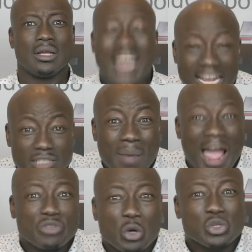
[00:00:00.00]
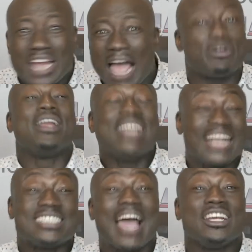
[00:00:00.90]
That's Matthew Stafford.
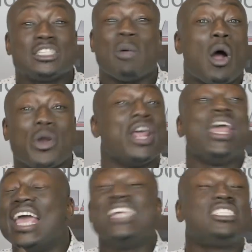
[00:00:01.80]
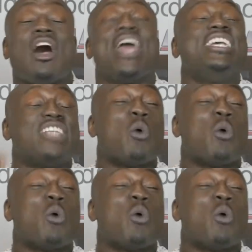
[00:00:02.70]
That's how he spelled winner. He's not. He's